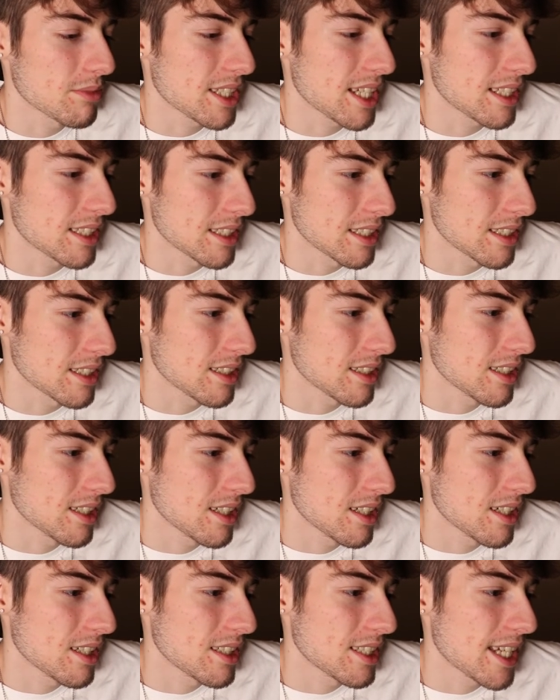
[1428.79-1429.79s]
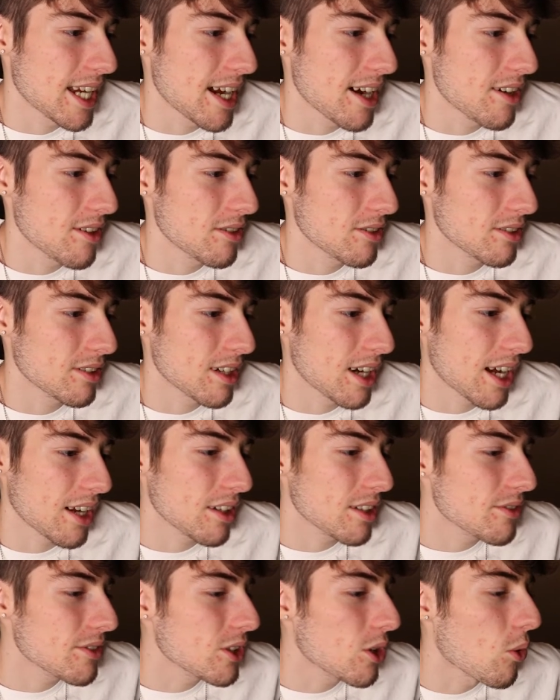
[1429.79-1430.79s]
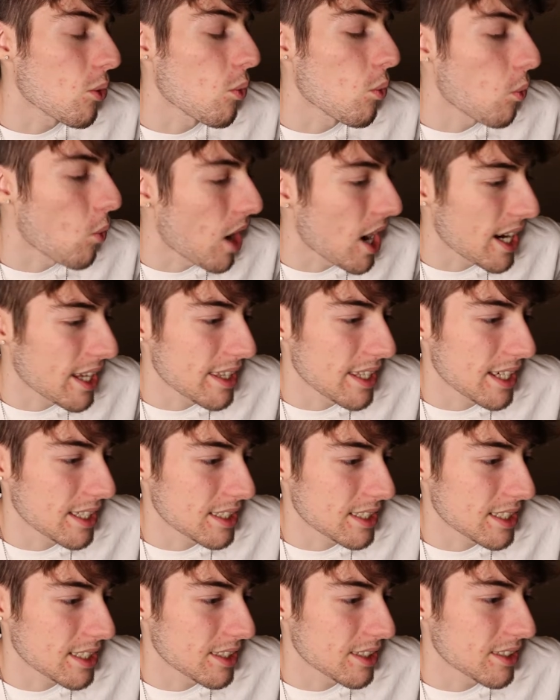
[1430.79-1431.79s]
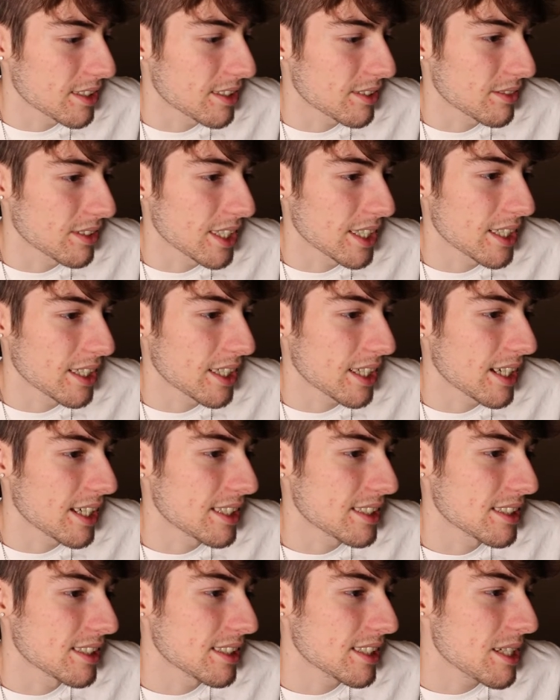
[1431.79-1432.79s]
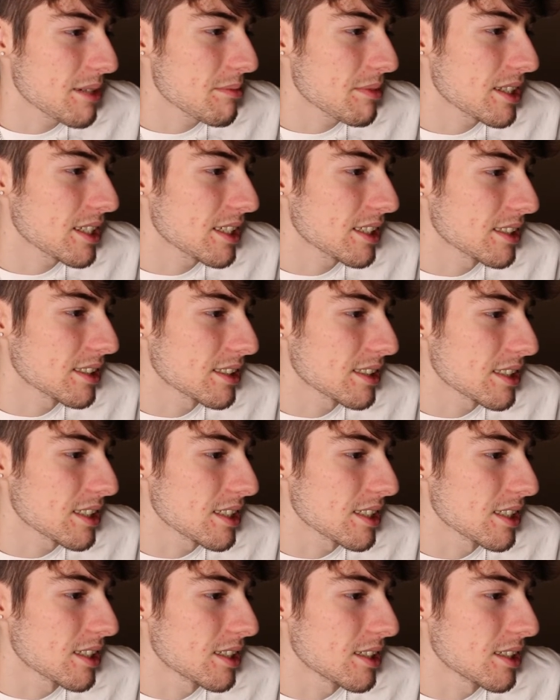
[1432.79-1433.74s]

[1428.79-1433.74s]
That's it. Town, I don't even know why that's here. Like, it's the same thing as the